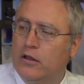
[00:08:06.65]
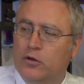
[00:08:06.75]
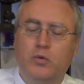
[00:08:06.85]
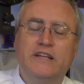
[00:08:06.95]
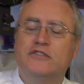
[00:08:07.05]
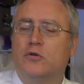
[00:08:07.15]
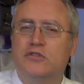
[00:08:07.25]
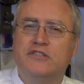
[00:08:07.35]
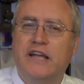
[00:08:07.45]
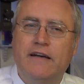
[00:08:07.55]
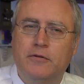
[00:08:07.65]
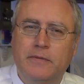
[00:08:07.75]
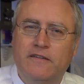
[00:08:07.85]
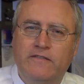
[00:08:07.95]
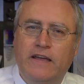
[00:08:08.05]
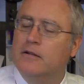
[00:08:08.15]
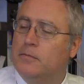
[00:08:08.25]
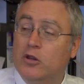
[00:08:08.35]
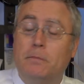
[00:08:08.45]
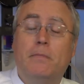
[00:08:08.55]
The resources have to be
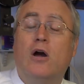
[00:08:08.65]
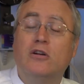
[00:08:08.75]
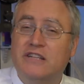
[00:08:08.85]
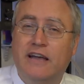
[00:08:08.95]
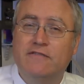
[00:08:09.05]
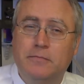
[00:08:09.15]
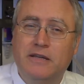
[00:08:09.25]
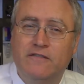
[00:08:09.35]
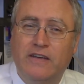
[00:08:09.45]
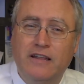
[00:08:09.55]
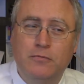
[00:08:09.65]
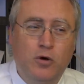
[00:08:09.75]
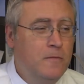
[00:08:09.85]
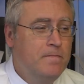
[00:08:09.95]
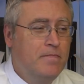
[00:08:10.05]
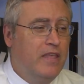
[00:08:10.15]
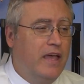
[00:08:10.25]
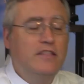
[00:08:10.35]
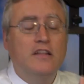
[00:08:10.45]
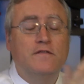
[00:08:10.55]
available, the parts have to be available,
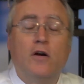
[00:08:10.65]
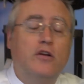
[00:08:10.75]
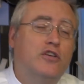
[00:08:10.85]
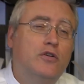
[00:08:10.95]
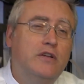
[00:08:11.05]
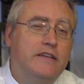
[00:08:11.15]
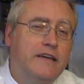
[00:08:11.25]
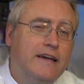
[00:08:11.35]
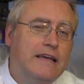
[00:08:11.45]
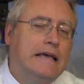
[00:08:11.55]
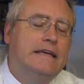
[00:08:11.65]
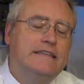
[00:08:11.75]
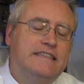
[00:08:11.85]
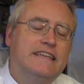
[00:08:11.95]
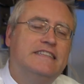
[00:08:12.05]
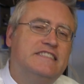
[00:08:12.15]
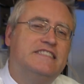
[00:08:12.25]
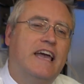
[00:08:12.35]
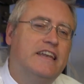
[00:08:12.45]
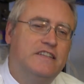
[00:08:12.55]
and thus far QIDI Tech did
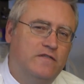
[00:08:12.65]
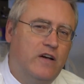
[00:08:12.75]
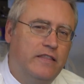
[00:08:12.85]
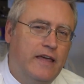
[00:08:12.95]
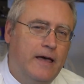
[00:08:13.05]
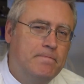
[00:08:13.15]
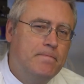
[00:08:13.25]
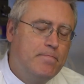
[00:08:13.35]
satisfy that.